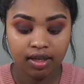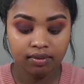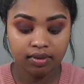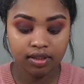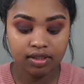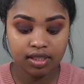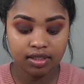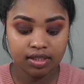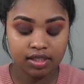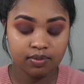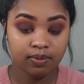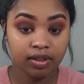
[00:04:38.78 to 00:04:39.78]
I'm going to take
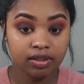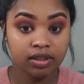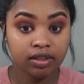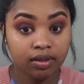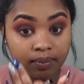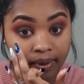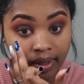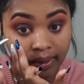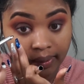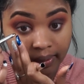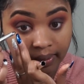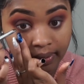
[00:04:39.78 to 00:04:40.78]
this Marc Jacob
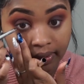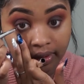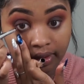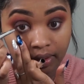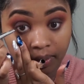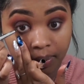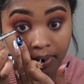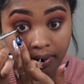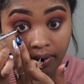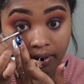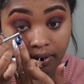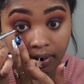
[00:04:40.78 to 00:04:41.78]
eyeliner and apply
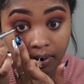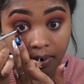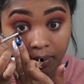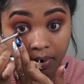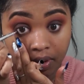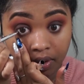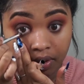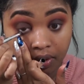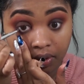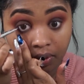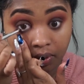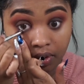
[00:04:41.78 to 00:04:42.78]
it on my
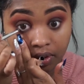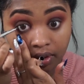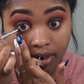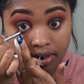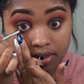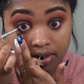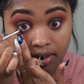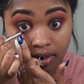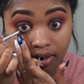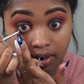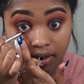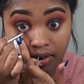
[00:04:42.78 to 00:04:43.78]
lower lash
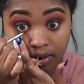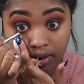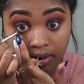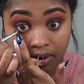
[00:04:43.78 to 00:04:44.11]
line.